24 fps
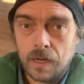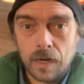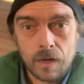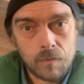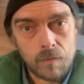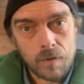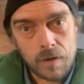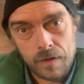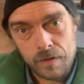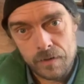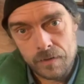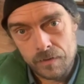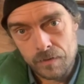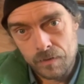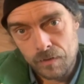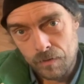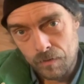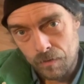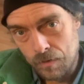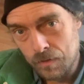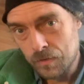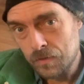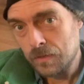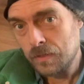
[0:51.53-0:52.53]
I ride it to the
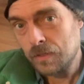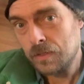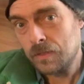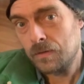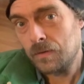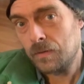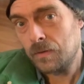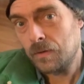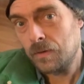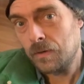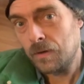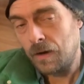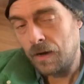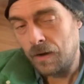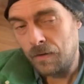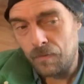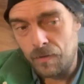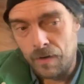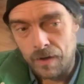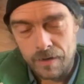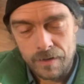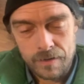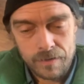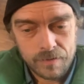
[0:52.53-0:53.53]
grocery store. I
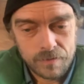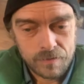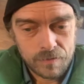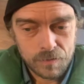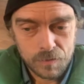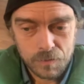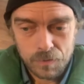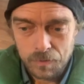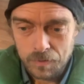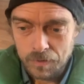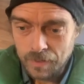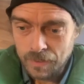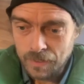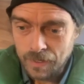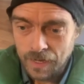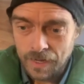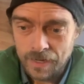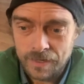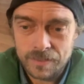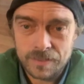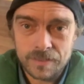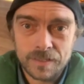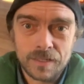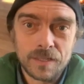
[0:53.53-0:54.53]
ride it to the
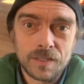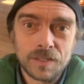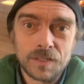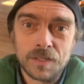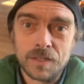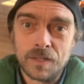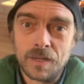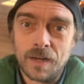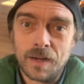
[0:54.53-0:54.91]
gas station.